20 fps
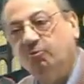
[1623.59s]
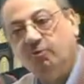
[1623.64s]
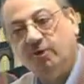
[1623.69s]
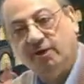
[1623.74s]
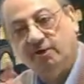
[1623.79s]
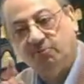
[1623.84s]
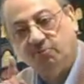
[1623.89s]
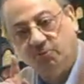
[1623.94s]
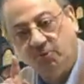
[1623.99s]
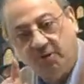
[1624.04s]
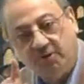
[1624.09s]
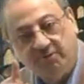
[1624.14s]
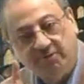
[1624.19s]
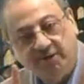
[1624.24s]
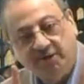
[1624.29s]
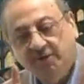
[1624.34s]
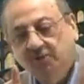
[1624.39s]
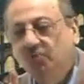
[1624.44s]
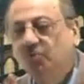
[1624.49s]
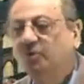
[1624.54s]
when we
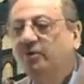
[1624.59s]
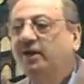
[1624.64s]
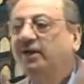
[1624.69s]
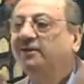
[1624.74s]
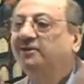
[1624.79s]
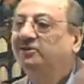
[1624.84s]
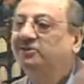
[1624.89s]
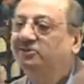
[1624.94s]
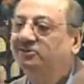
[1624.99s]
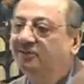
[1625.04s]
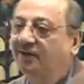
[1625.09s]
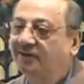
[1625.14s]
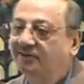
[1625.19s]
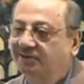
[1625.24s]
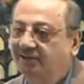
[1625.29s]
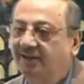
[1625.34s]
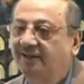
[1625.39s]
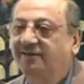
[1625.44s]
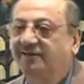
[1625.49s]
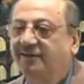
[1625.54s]
will do conditional
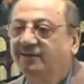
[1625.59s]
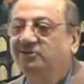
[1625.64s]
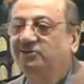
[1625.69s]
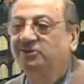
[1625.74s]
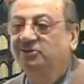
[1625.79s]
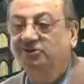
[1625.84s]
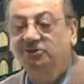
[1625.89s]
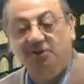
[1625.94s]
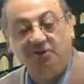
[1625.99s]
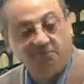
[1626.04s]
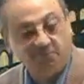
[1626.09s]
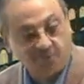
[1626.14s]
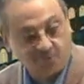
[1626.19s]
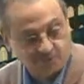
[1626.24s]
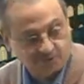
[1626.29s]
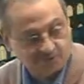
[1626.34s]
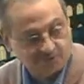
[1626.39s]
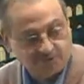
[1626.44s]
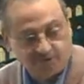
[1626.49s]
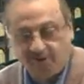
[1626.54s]
sentences in
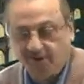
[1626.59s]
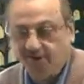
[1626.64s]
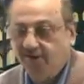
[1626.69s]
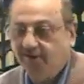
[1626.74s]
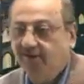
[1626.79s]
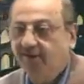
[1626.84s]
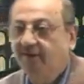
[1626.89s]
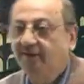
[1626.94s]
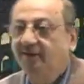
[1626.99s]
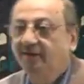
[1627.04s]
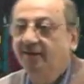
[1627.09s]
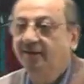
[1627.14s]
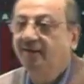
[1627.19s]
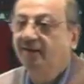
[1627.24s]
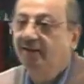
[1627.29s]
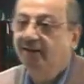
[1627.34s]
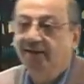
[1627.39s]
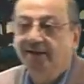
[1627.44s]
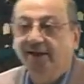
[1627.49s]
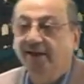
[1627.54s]
book 3,
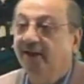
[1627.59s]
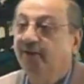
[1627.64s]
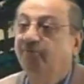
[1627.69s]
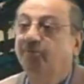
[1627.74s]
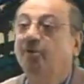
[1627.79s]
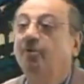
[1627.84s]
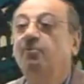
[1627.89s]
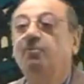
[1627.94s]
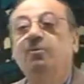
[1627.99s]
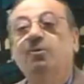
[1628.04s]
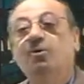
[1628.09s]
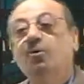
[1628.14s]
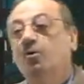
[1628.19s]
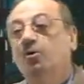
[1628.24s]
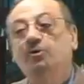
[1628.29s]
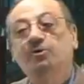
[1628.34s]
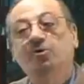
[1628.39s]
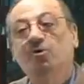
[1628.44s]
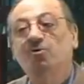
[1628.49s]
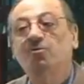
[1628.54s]
it will
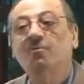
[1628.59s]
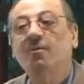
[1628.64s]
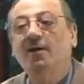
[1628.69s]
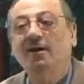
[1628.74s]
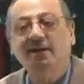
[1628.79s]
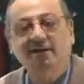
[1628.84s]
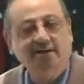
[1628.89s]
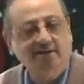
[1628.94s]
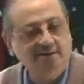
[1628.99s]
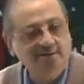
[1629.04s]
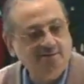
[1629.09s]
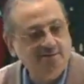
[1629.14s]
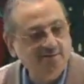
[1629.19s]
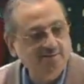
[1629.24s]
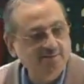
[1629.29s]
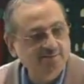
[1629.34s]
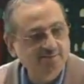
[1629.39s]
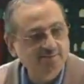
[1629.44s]
blow your mind.